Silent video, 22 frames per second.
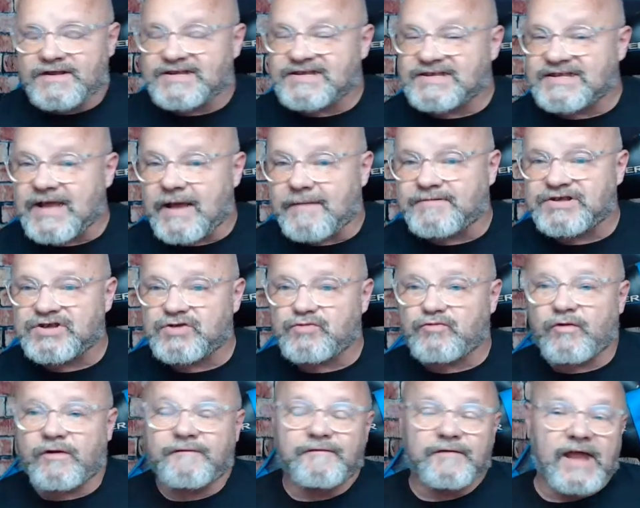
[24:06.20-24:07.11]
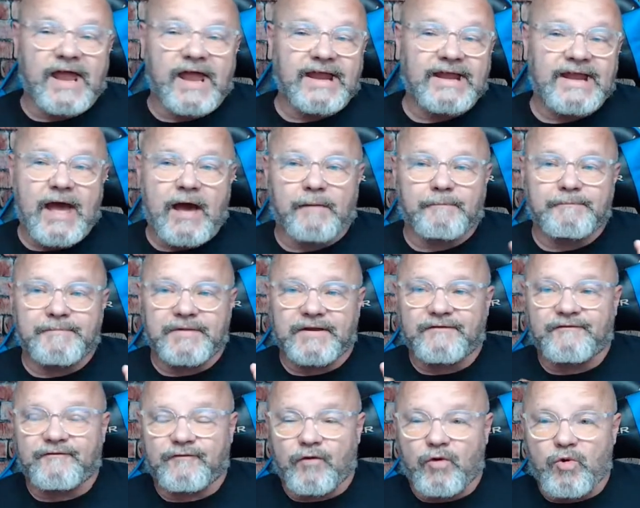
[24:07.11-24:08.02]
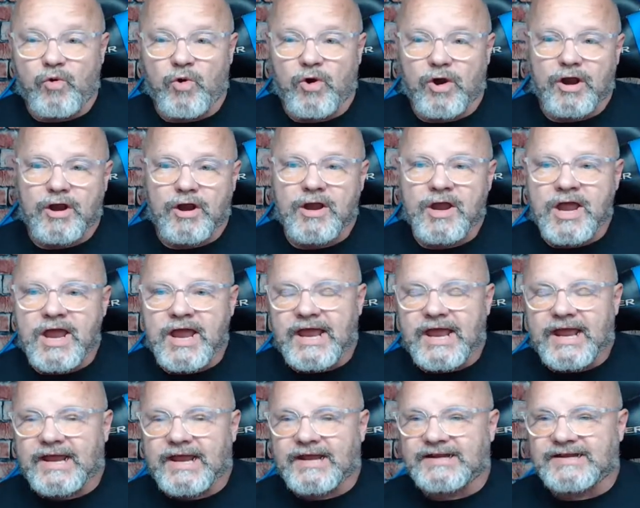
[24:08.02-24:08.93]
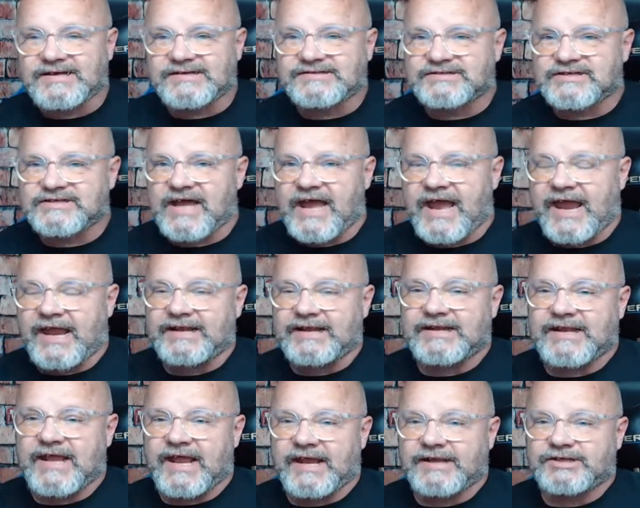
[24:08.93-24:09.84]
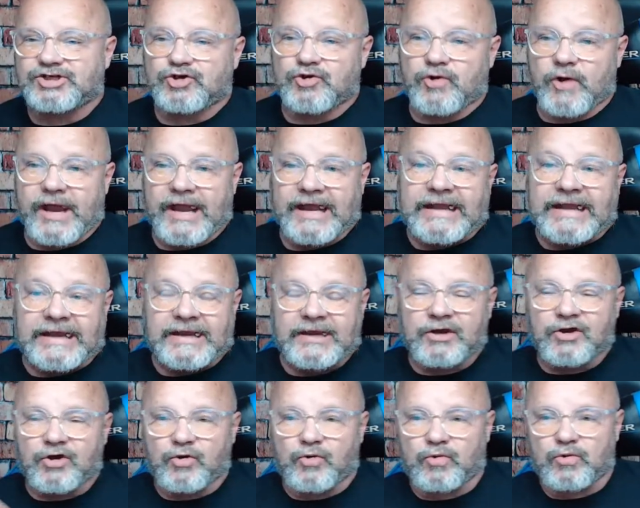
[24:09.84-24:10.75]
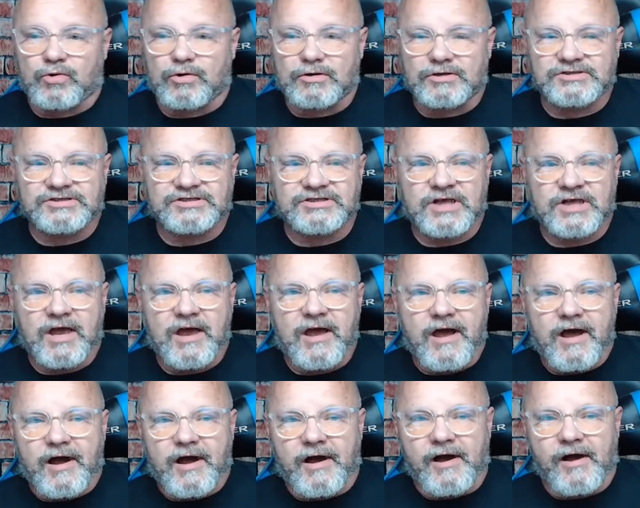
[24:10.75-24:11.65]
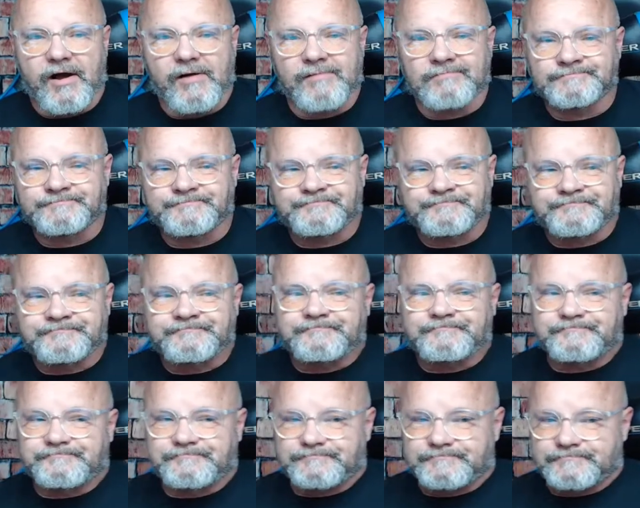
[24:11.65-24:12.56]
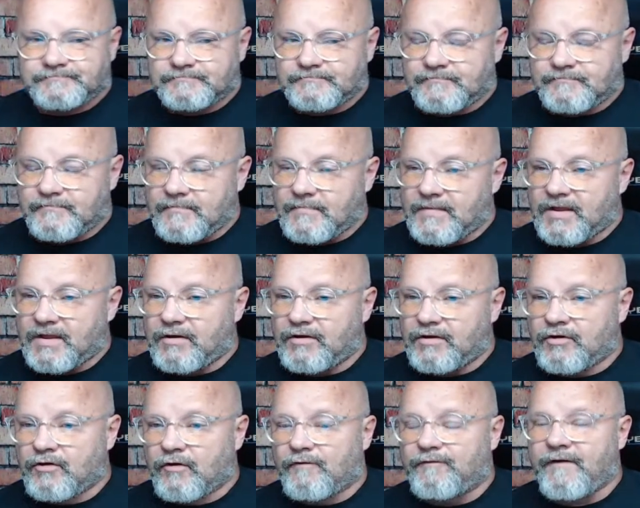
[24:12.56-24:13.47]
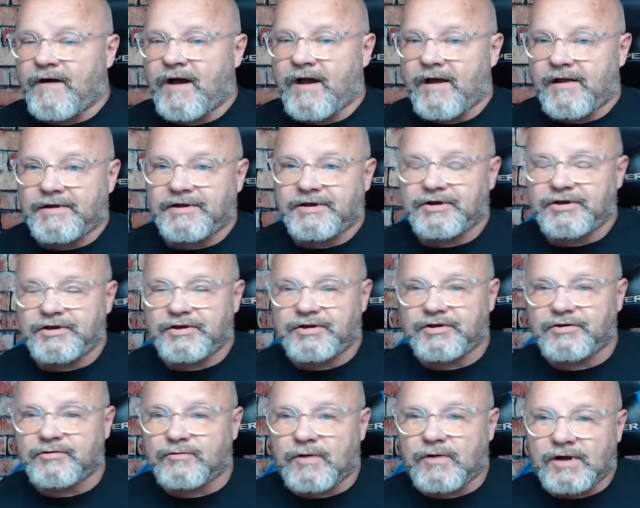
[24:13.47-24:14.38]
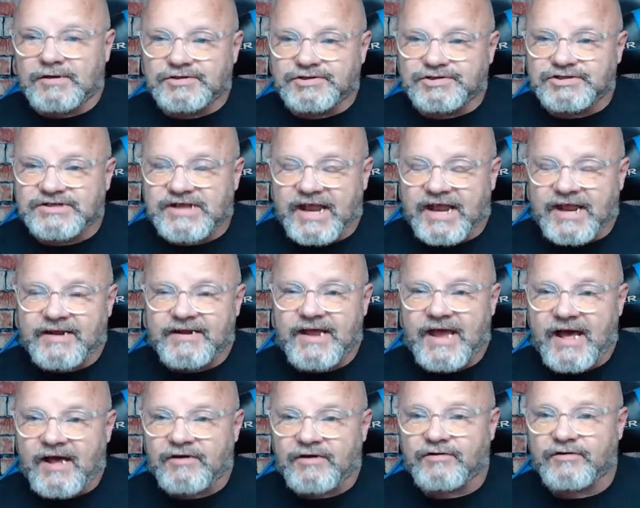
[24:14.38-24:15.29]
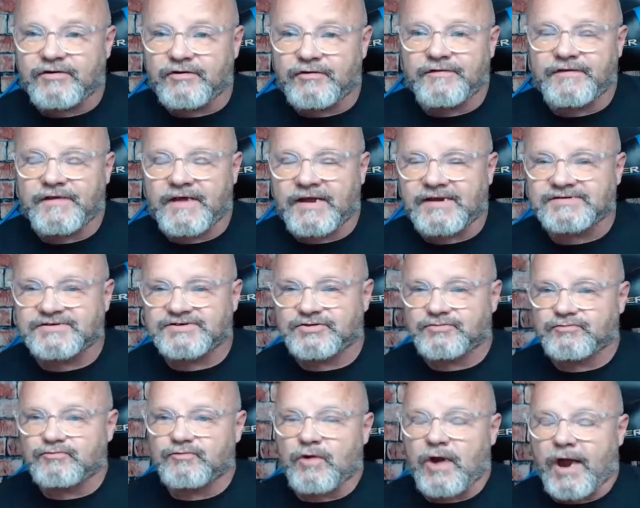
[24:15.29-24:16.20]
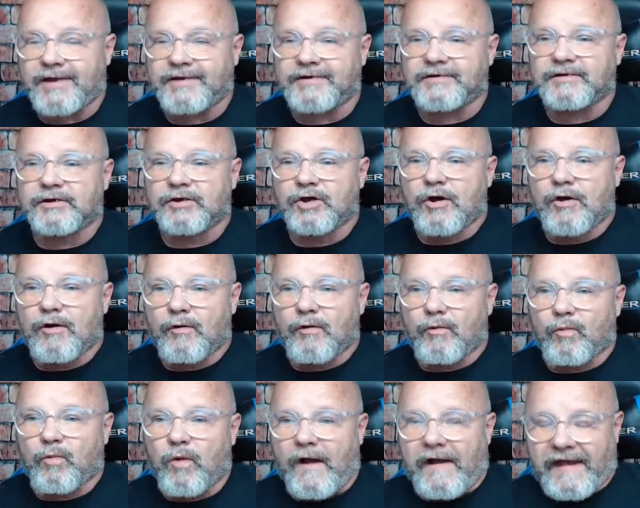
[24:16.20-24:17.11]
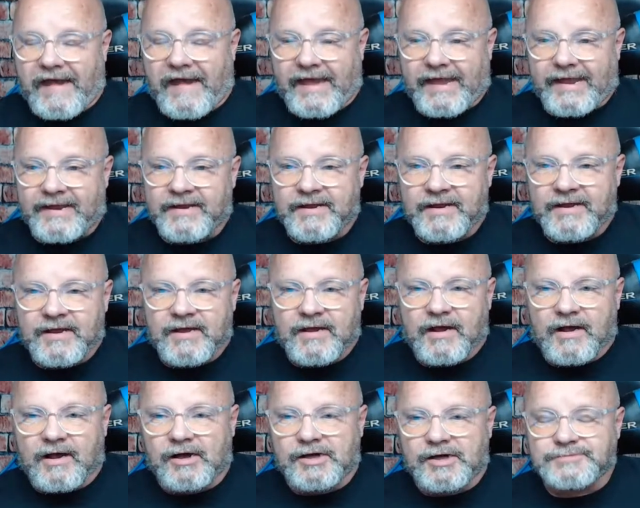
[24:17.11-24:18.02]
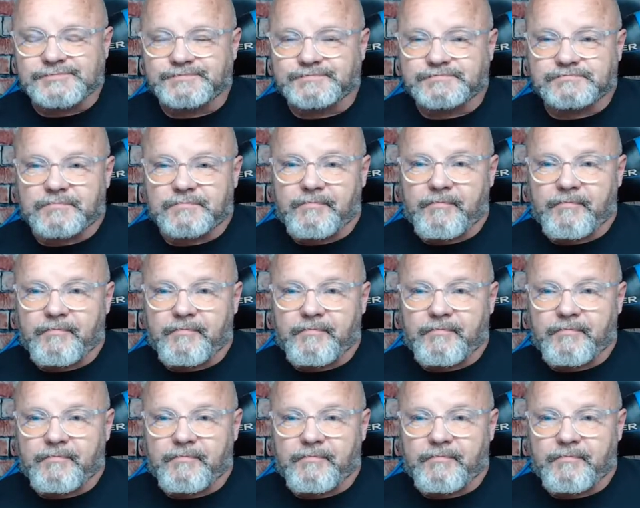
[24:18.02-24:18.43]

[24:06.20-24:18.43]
the steps that we've laid out before in this 8-day training course, um, you'll understand how to do things the right way. Um,